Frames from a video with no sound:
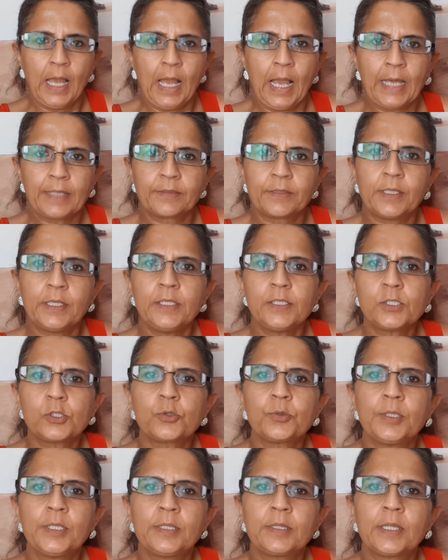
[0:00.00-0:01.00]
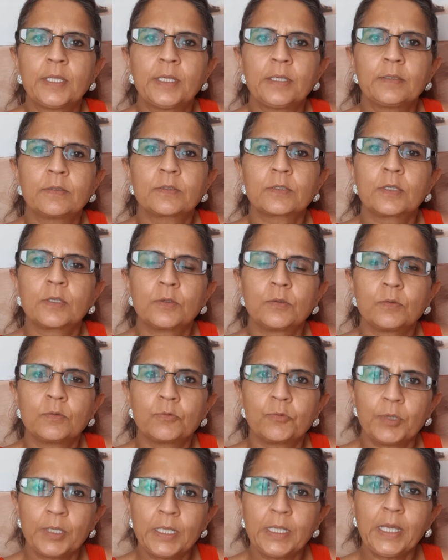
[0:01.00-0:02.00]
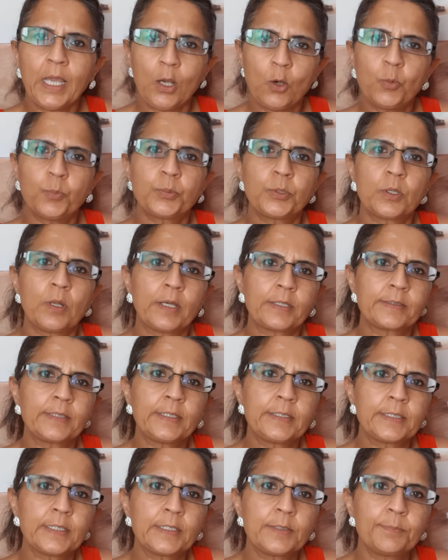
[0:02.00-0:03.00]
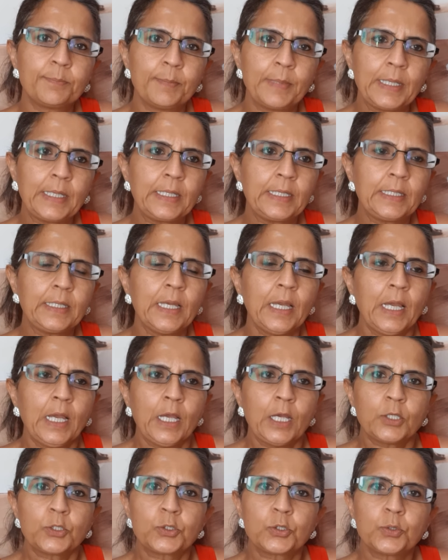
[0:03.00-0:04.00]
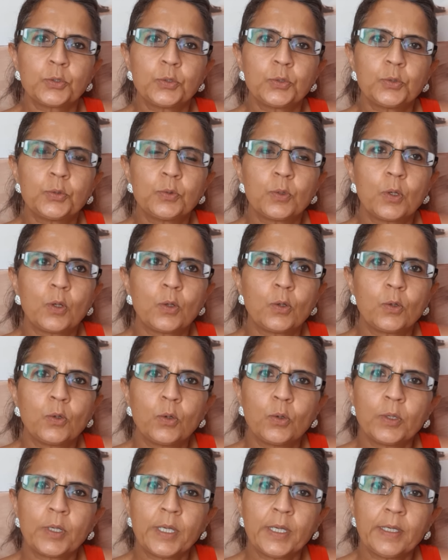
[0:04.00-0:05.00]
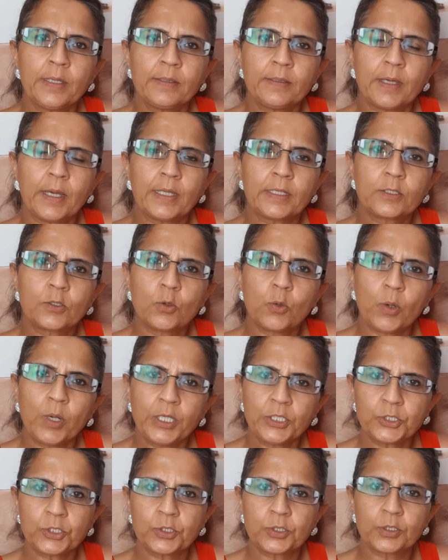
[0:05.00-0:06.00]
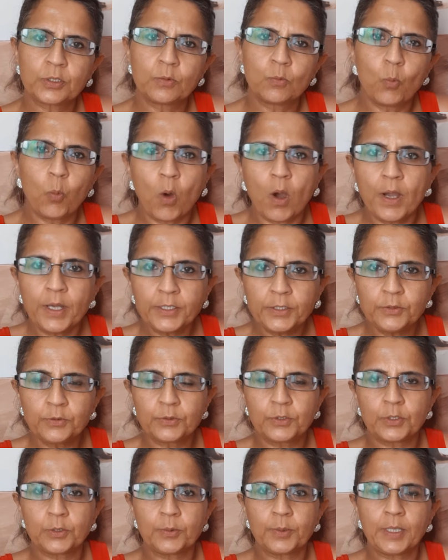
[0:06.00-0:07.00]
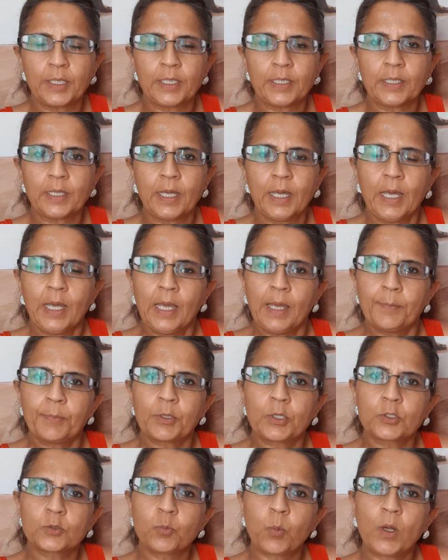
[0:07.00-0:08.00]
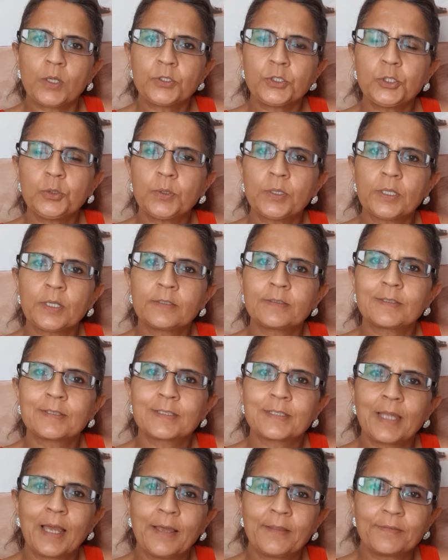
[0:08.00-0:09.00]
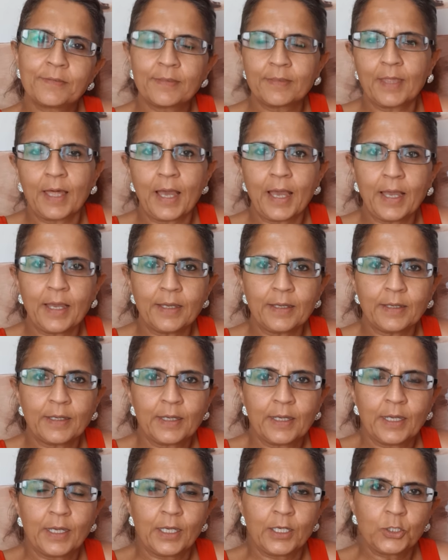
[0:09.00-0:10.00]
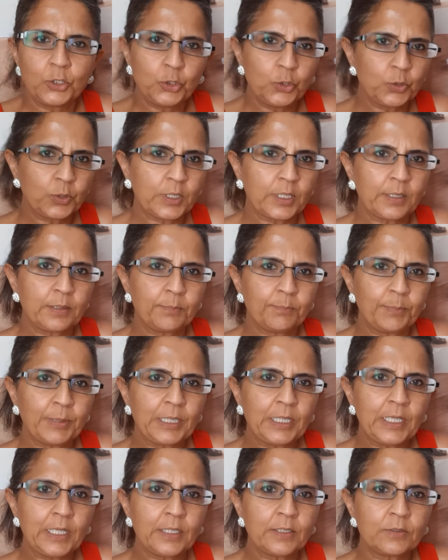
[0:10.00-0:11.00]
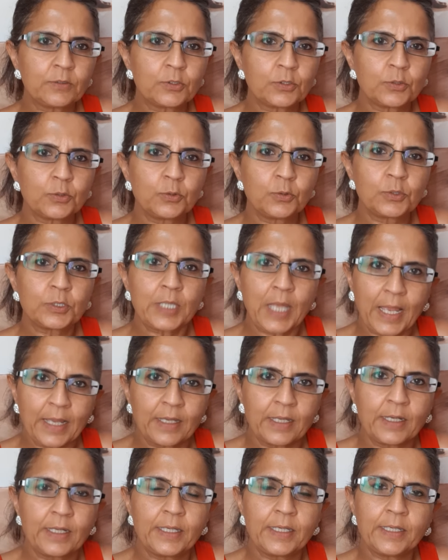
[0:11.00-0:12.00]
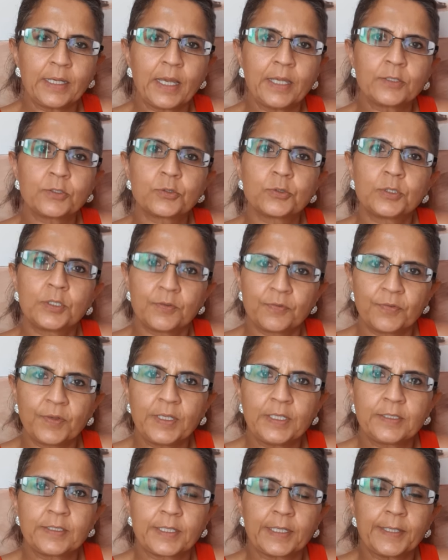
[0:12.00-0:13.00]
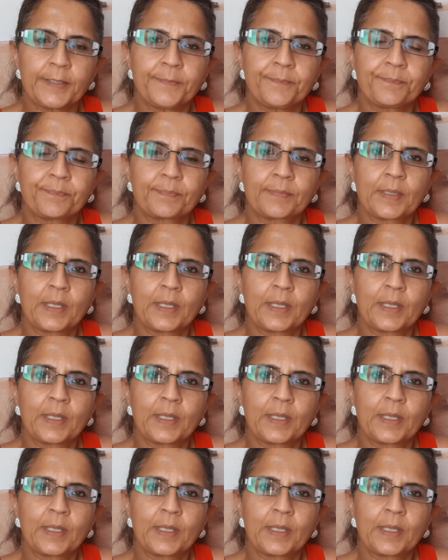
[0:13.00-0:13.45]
And these three things can really help you, like they did me, to look at and question why you do it. Because once you can understand that, you can begin to tackle it and to defeat it.